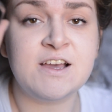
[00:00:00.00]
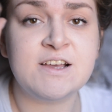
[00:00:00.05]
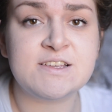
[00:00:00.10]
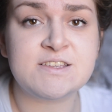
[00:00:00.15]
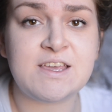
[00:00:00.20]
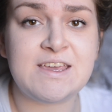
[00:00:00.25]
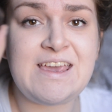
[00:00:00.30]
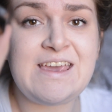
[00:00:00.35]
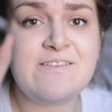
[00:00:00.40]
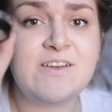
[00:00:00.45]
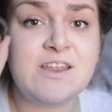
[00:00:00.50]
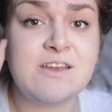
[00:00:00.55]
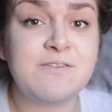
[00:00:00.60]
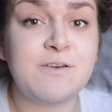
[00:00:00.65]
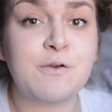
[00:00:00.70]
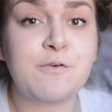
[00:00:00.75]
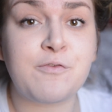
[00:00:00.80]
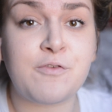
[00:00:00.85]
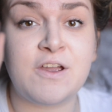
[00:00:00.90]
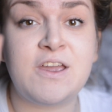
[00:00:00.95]
so even if
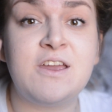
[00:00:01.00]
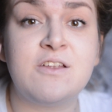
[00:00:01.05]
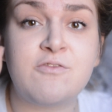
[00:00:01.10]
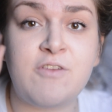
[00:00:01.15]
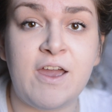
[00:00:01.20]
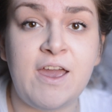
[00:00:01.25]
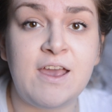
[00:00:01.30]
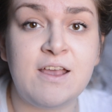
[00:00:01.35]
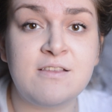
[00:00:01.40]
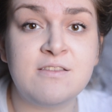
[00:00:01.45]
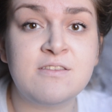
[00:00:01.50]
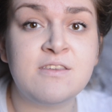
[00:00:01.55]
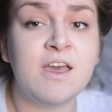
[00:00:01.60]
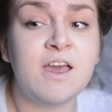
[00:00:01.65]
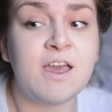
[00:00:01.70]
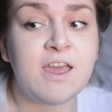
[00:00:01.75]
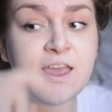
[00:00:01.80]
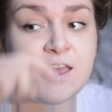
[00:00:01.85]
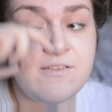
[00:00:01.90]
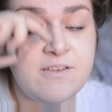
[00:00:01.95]
it freaking rains,
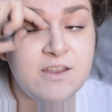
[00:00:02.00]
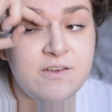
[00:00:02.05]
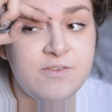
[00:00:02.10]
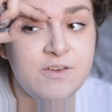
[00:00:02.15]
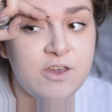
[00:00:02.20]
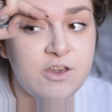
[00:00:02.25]
even if